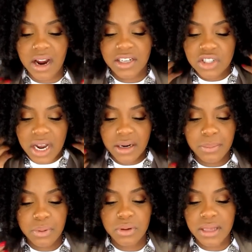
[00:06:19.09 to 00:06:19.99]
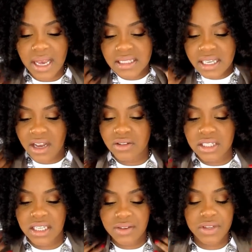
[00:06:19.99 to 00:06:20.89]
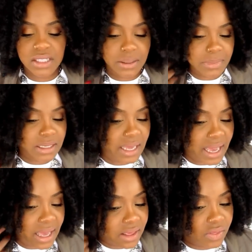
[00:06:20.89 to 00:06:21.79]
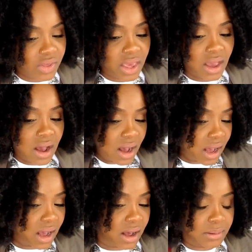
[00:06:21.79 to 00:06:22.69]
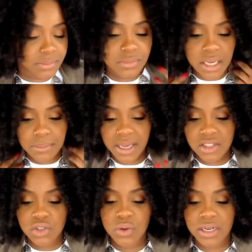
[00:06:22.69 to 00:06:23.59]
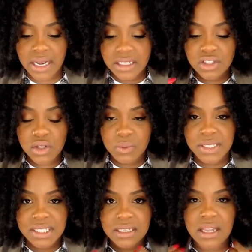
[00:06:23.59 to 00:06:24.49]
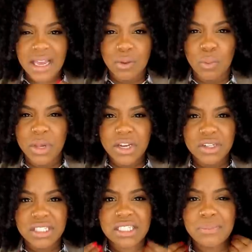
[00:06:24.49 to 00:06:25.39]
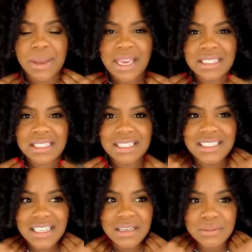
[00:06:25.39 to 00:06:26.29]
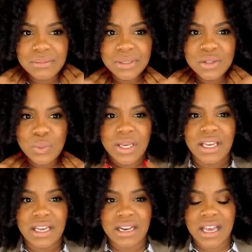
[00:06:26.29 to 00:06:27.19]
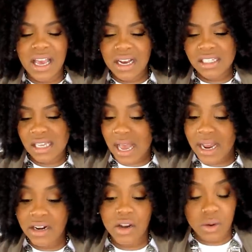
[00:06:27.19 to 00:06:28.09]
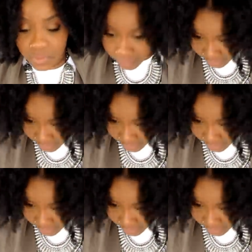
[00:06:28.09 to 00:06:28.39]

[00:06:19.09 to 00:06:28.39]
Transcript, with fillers: I try to pull that down to give it some length, um, and make sure that it's no like weird spaces in between because I know